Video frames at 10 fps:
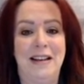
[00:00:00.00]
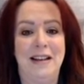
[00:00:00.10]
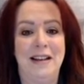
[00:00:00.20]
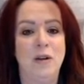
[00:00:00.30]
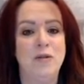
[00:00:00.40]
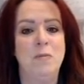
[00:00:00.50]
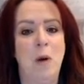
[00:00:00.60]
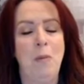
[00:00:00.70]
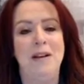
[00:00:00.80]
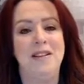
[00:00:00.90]
Those
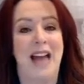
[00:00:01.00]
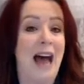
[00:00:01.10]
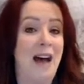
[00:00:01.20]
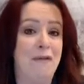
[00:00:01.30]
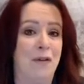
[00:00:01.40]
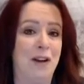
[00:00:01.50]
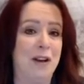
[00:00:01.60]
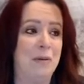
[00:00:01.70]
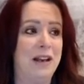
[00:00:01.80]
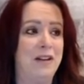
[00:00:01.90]
moments, I fully
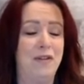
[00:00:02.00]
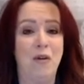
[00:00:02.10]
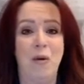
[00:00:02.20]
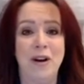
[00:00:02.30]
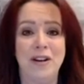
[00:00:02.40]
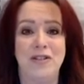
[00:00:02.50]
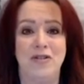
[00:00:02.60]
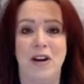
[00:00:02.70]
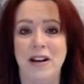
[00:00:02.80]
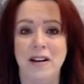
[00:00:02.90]
believe, are
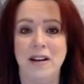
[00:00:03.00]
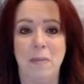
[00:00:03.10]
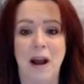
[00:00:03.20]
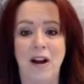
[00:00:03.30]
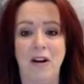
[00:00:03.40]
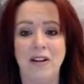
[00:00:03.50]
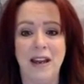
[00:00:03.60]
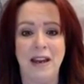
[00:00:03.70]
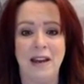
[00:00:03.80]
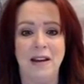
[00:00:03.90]
orchestrated by our
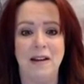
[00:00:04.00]
King.